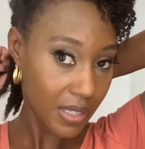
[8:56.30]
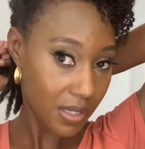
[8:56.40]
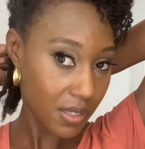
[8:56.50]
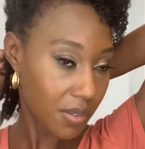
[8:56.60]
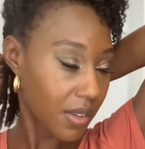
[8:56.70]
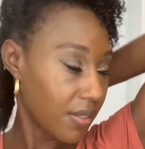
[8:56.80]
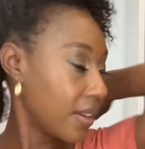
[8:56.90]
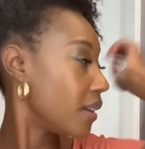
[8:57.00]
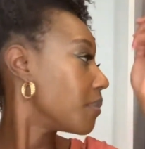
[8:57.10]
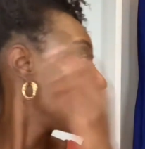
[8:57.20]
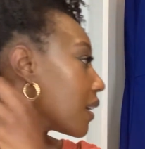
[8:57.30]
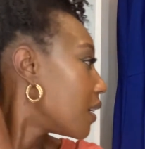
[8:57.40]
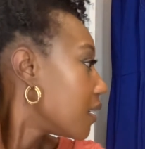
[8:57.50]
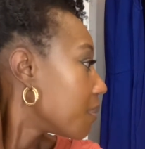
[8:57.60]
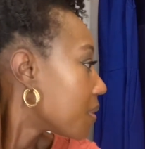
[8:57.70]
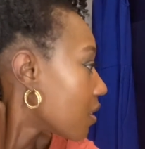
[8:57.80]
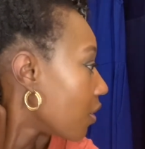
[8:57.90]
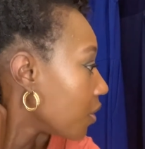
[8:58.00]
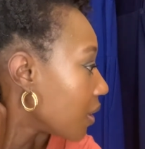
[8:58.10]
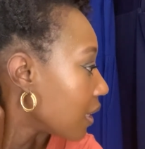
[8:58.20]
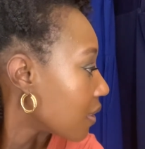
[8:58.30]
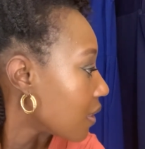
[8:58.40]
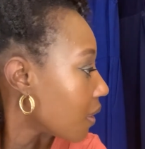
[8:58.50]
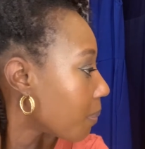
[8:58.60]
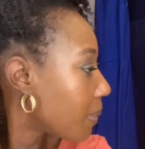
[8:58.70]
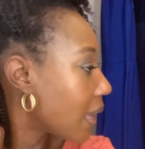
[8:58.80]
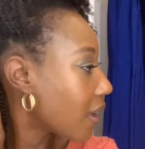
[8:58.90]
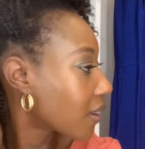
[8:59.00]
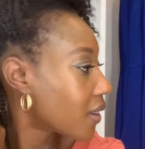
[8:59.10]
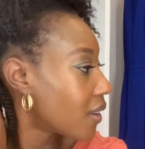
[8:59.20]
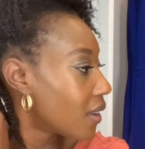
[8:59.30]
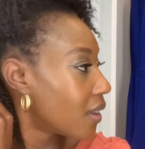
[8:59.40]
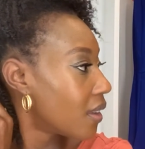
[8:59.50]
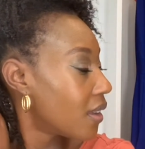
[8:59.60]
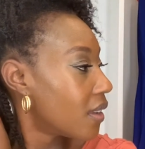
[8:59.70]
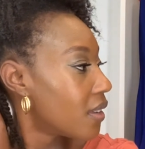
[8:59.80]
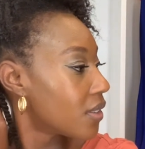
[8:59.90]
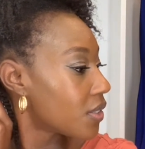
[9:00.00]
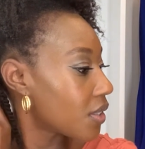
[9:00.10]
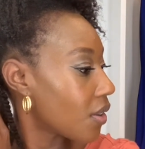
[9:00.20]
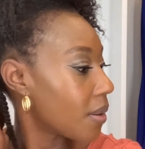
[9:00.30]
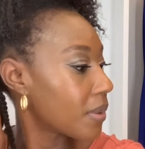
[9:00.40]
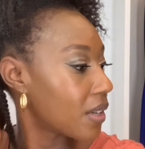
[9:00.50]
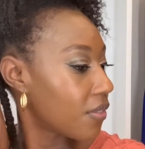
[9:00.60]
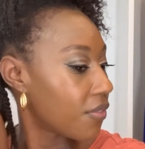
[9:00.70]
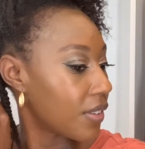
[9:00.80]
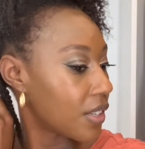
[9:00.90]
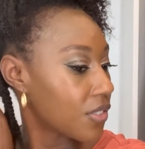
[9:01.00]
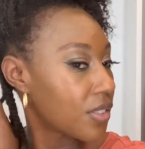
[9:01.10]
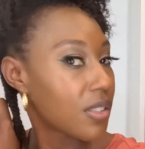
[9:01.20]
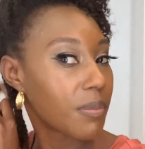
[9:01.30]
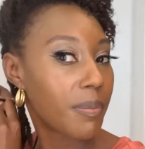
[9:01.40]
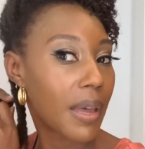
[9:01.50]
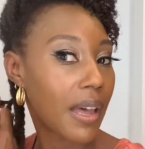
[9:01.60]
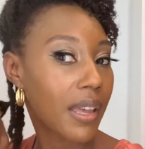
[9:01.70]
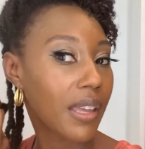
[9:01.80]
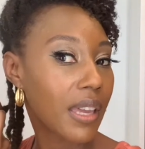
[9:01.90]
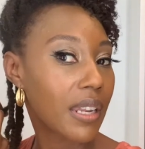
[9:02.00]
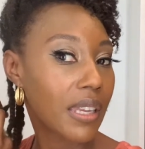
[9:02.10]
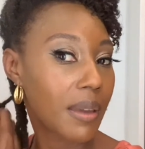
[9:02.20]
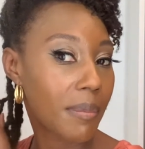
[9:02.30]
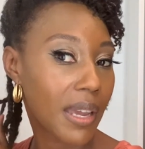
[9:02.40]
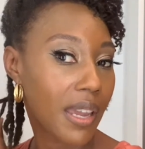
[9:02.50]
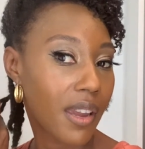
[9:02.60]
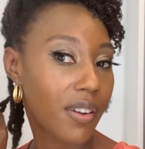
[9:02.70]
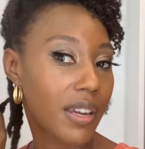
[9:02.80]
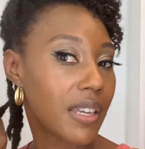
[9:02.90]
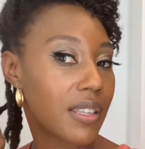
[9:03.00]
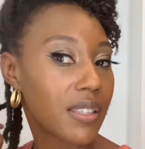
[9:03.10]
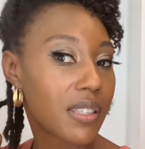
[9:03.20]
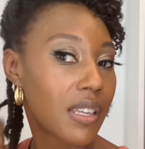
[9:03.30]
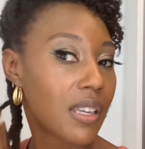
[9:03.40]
So here I am again. I'm sorry you can't see the back. So I'm gonna finish this back, and again, my hair is,